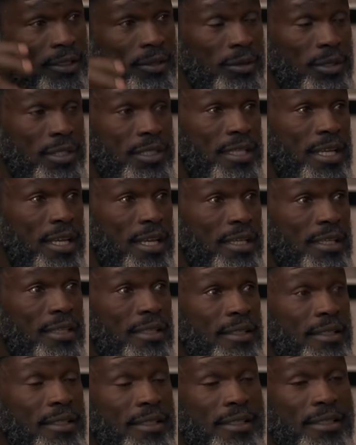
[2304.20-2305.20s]
we
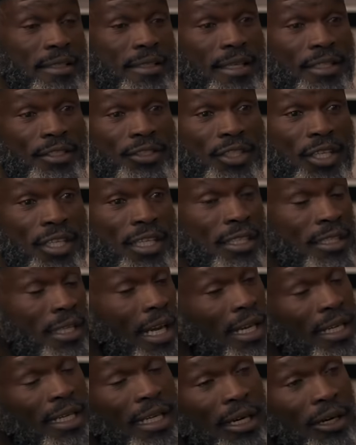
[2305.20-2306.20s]
say the
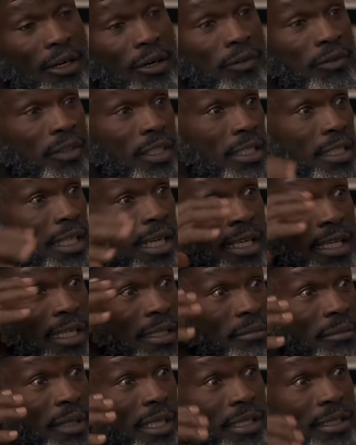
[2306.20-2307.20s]
genitalia of a
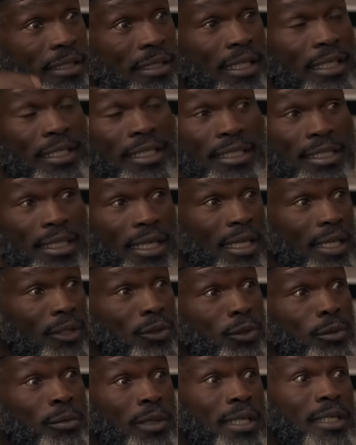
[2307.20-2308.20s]
drunken man and a
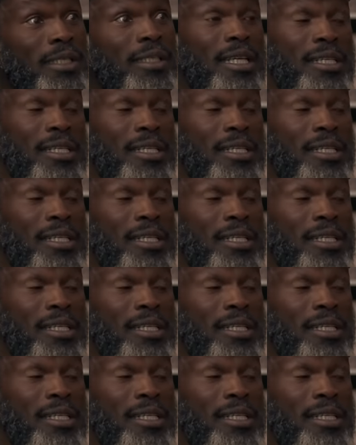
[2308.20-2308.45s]
drunken woman